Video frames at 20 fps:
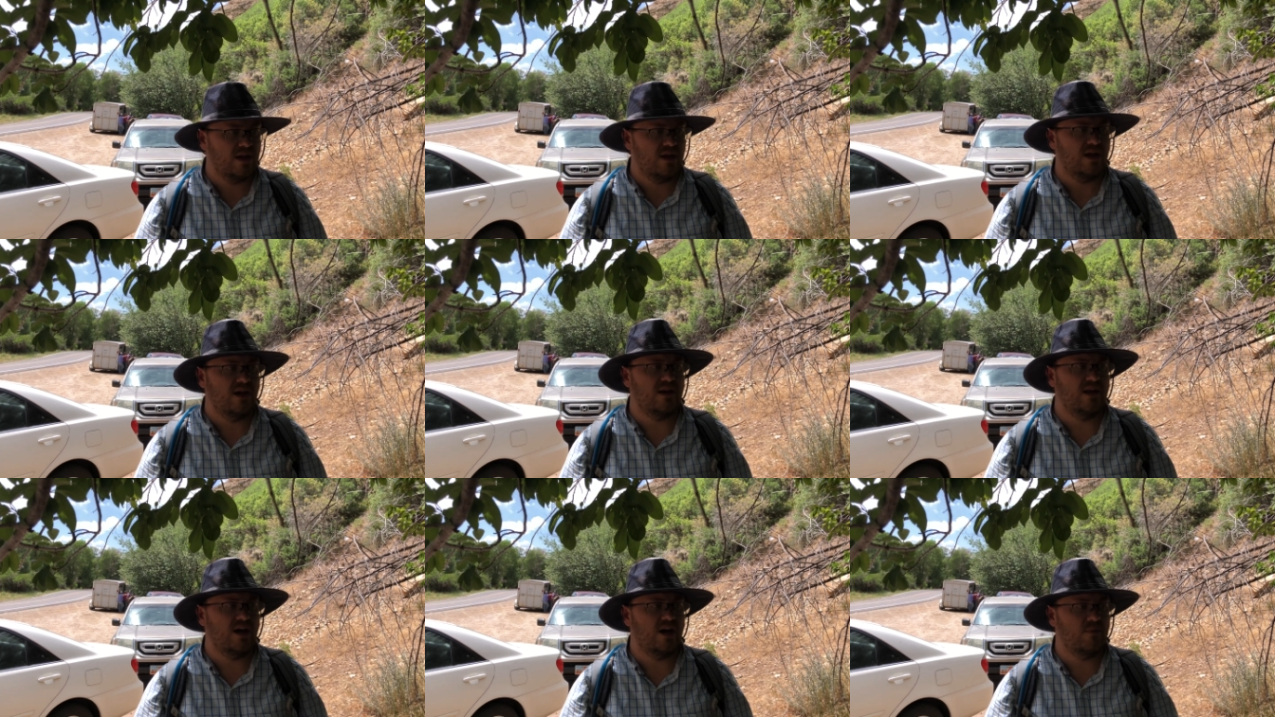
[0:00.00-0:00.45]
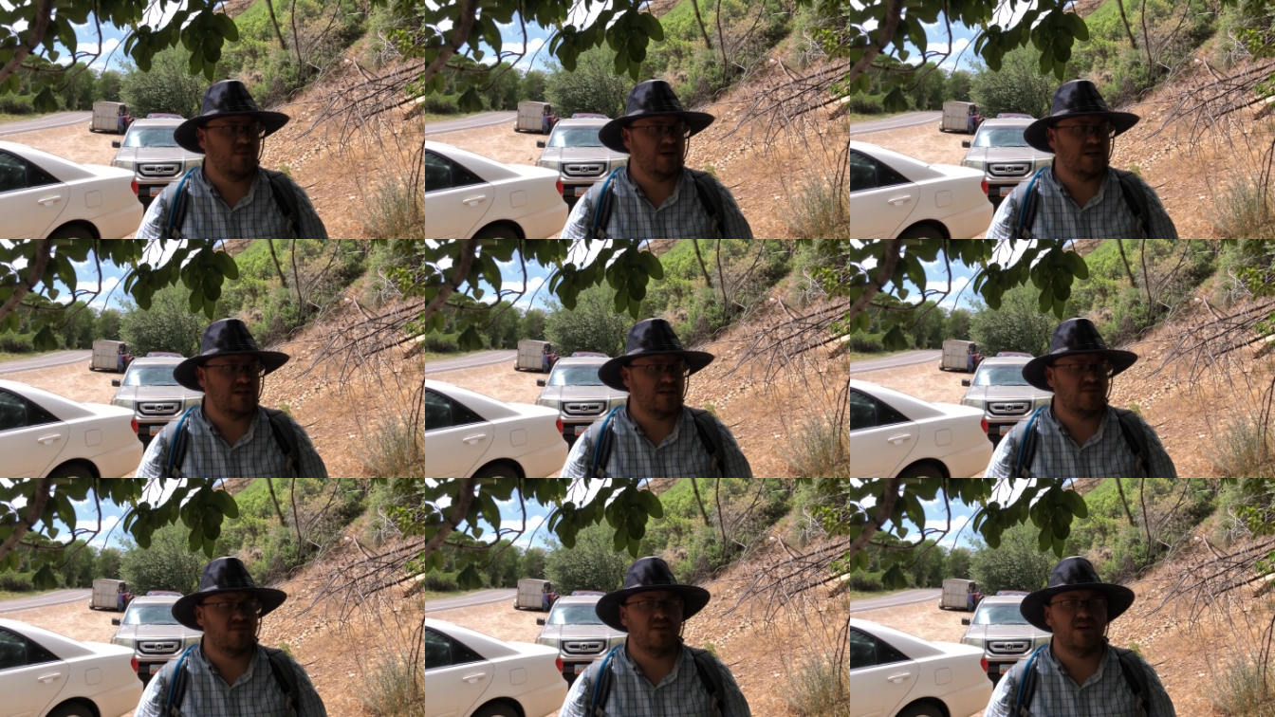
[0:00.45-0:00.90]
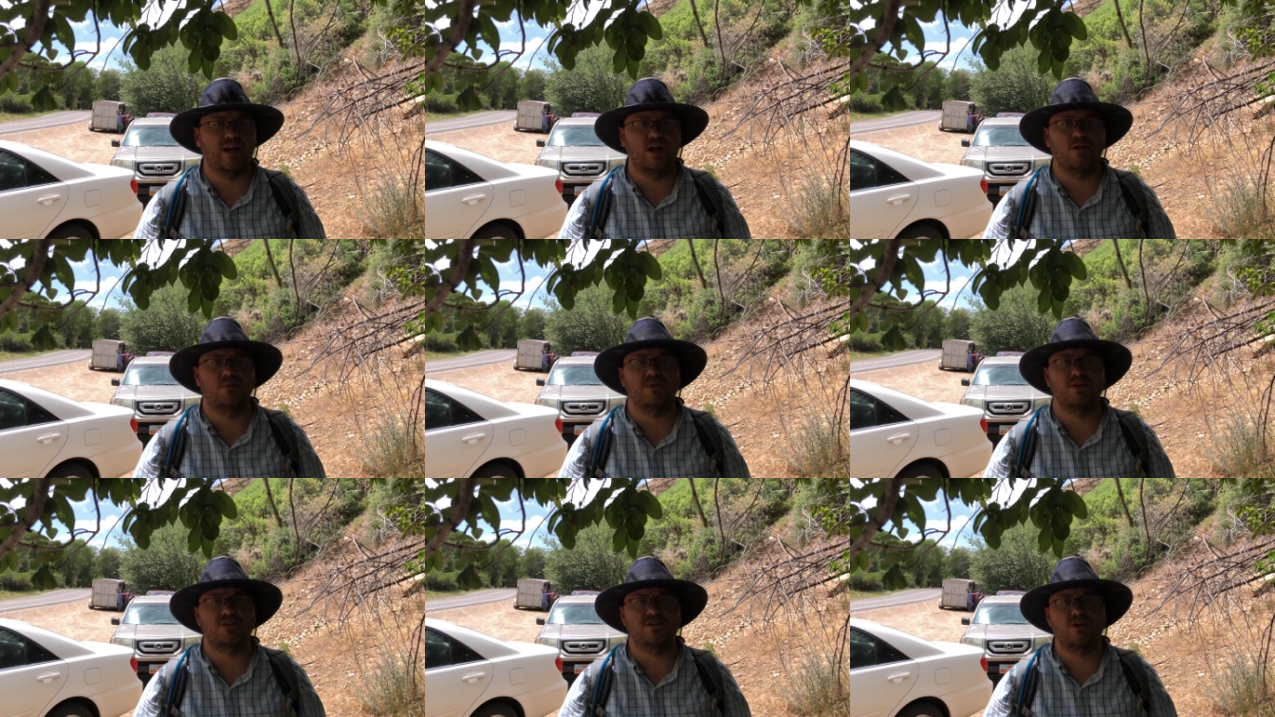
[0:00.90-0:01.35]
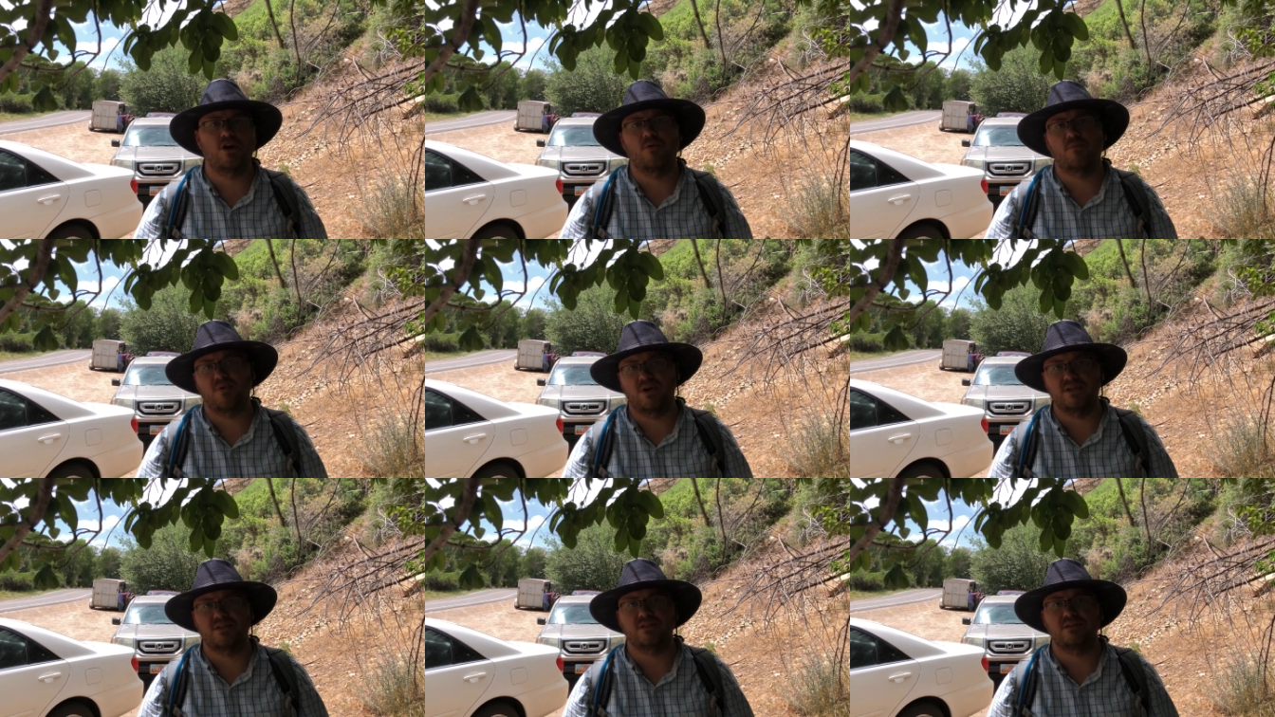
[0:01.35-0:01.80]
and how many different elements are
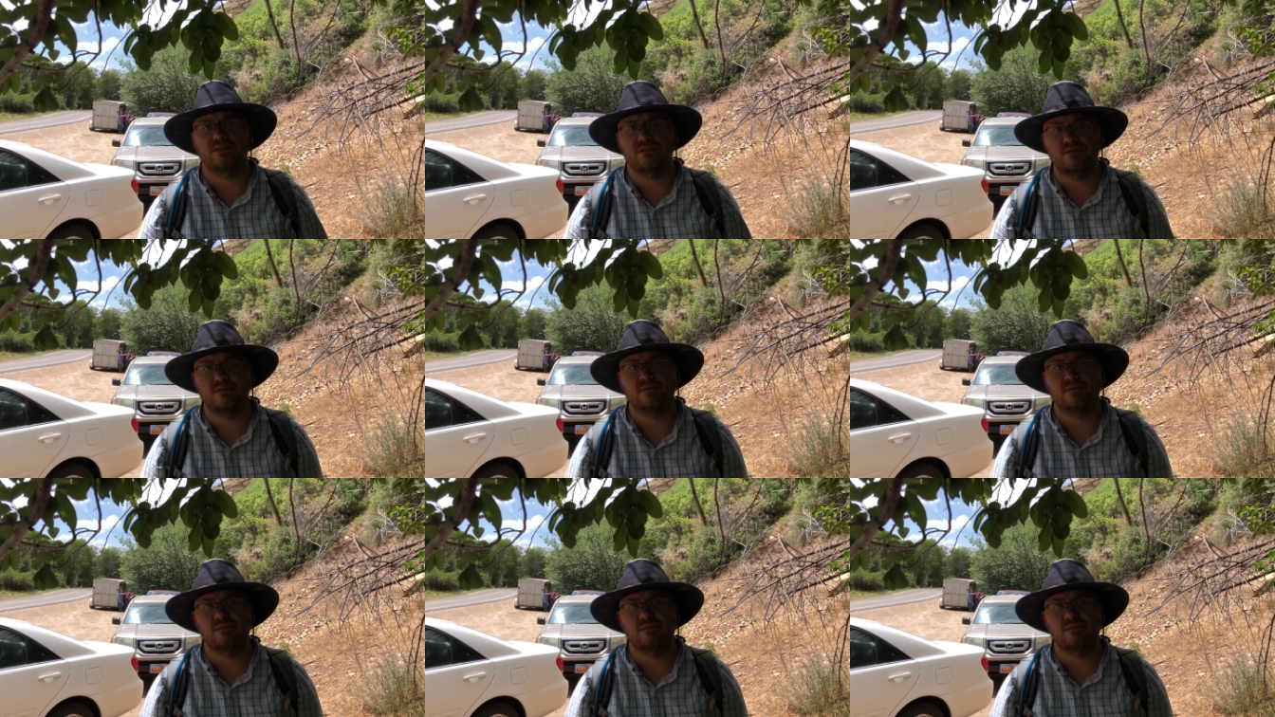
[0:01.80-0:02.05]
present.